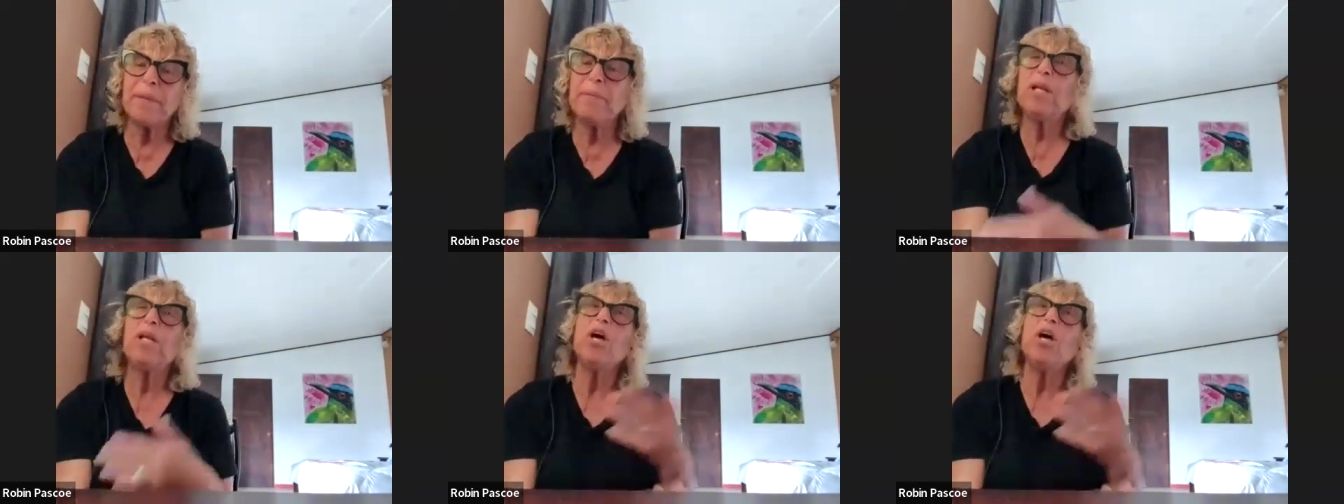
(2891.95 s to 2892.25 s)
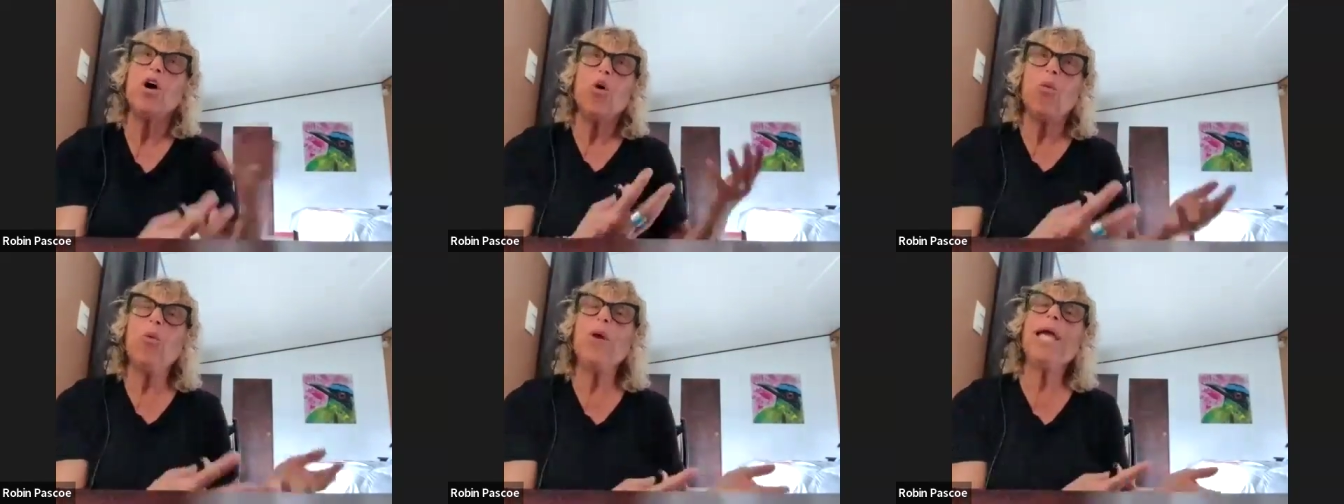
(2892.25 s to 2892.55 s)
I mean,
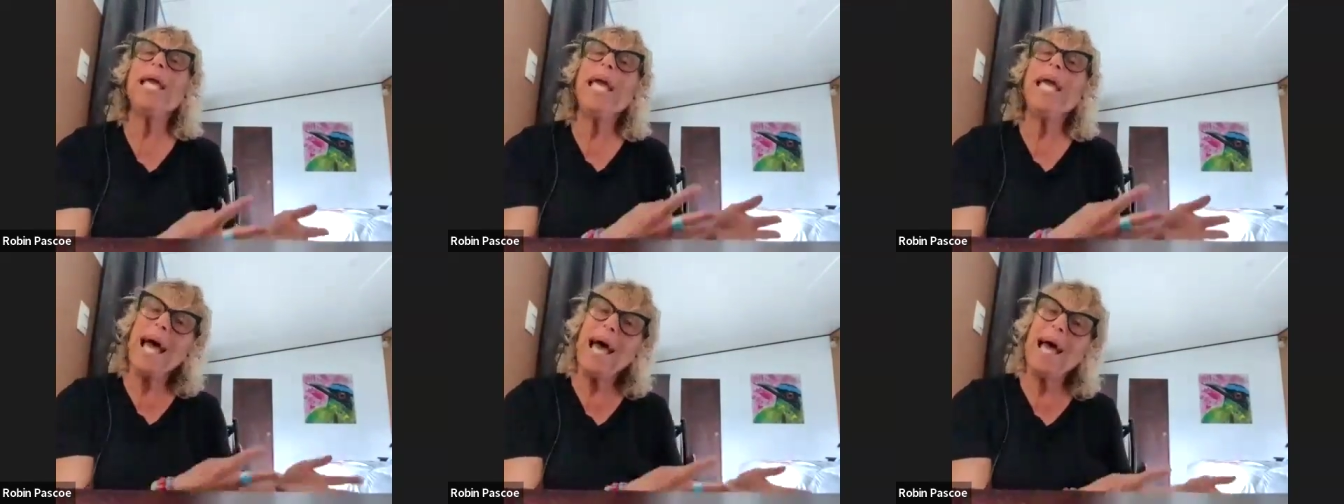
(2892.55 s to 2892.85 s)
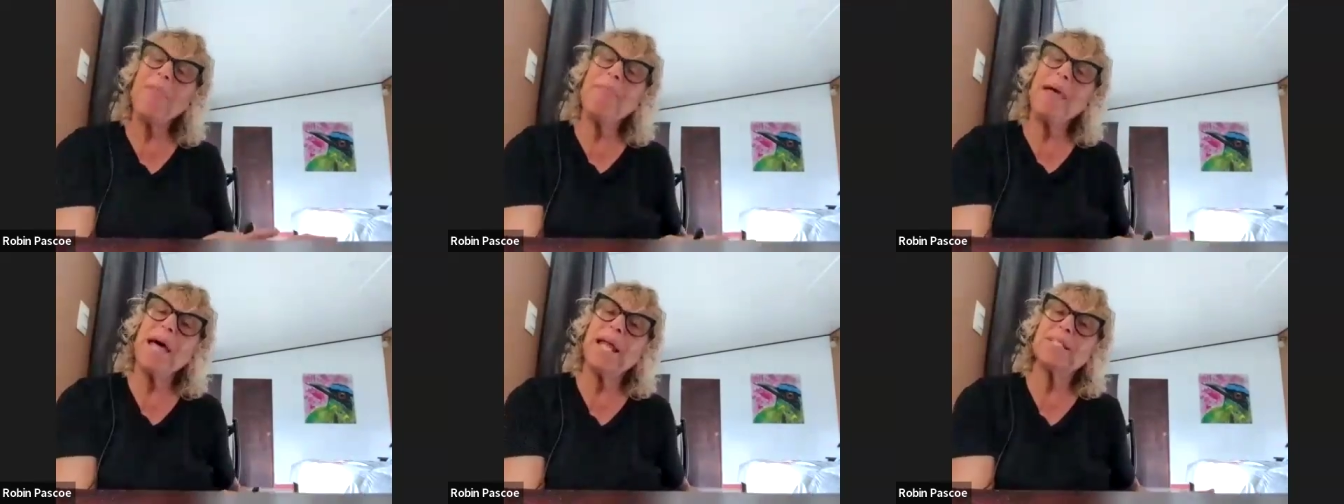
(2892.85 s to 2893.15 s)
we
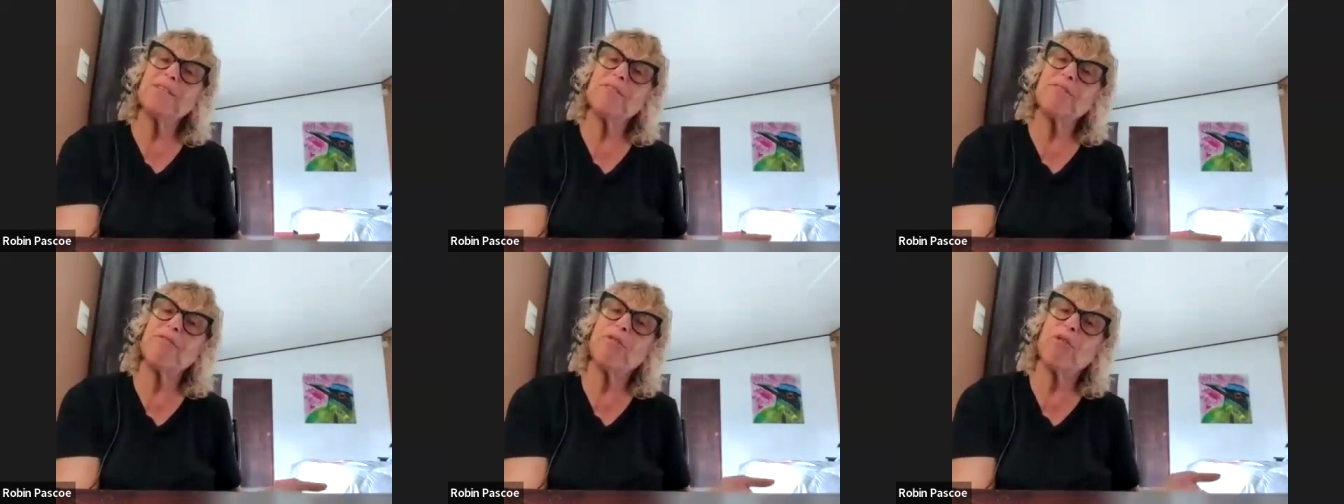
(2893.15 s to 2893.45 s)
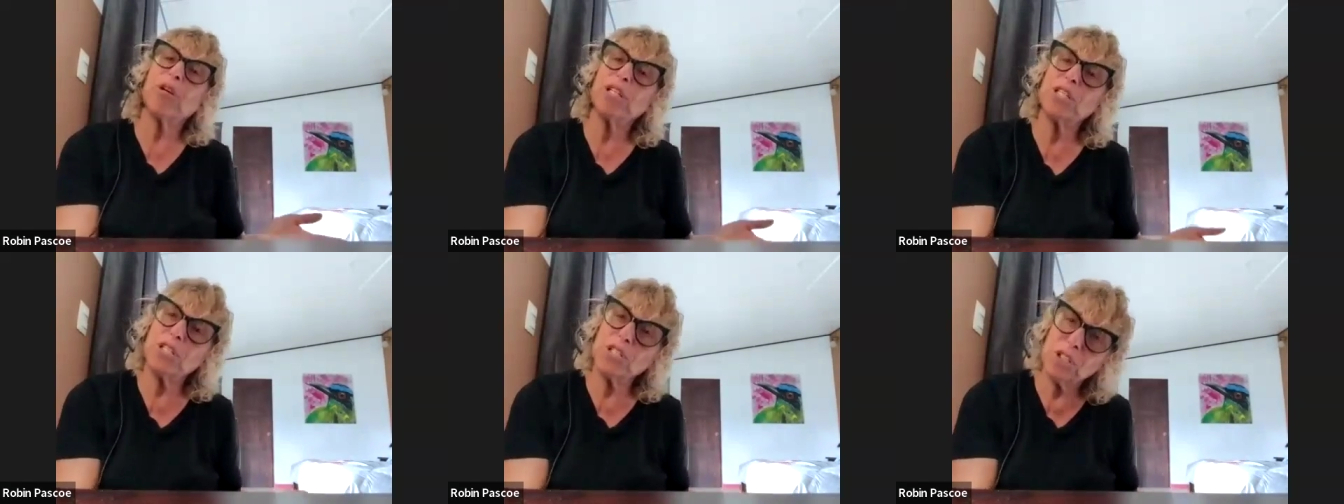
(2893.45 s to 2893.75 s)
had that as a
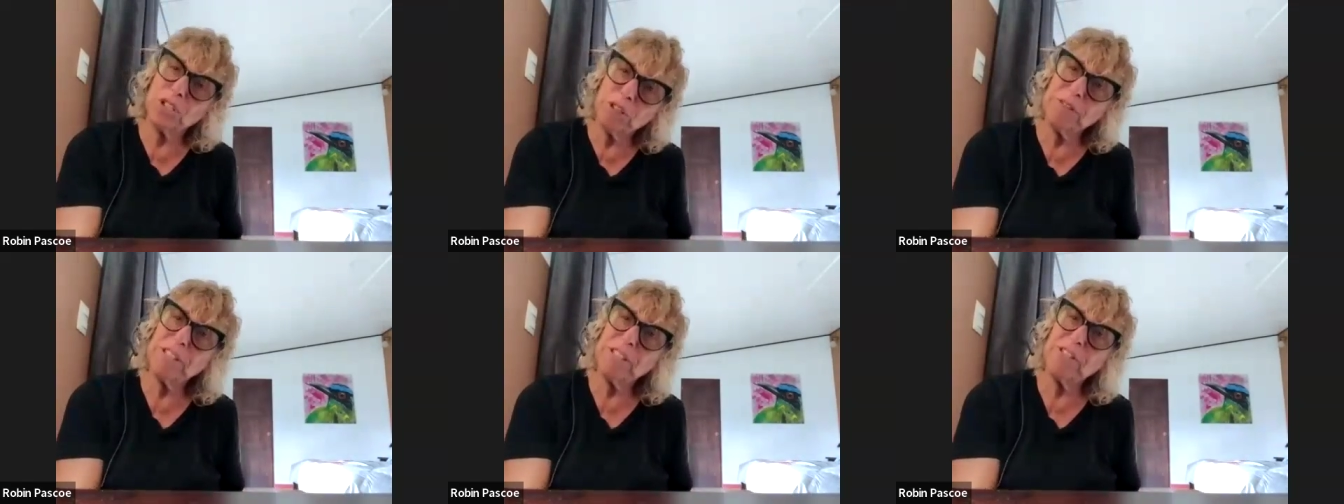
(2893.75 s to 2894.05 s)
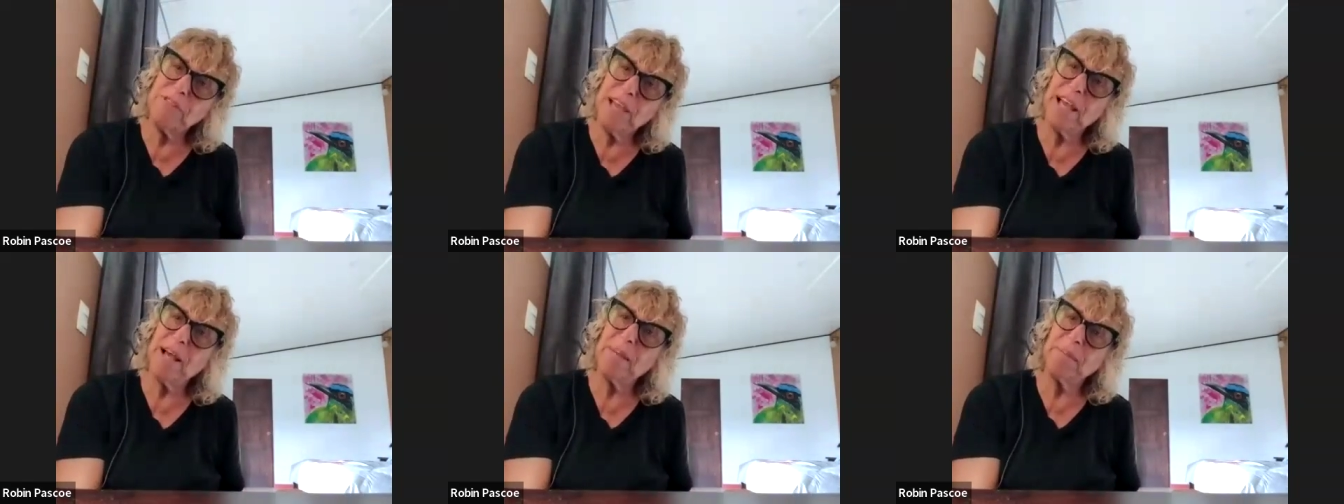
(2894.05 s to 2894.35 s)
foreign service
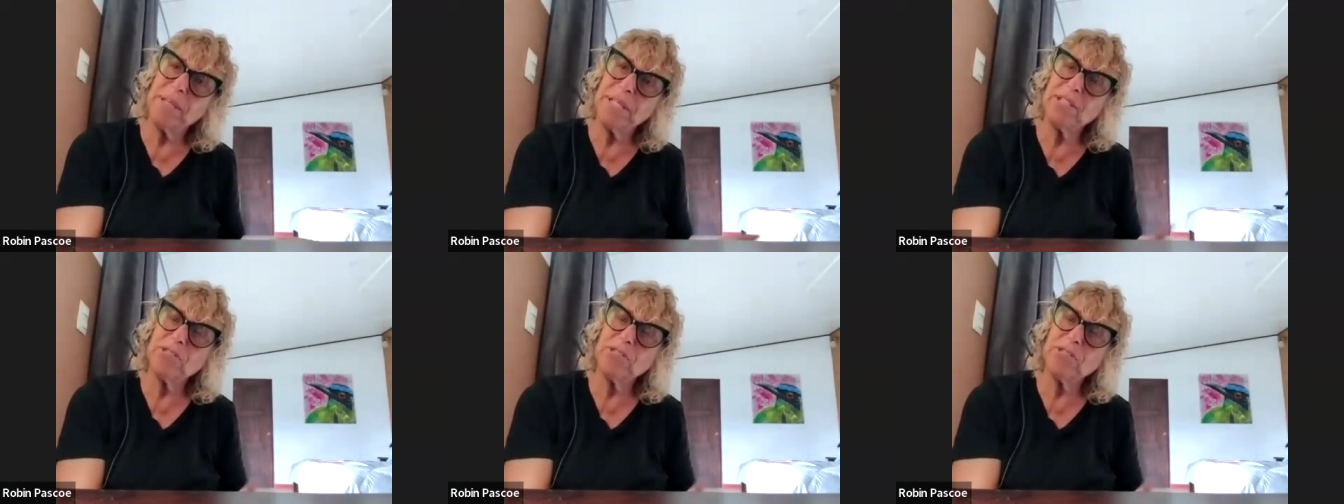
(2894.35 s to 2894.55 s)
family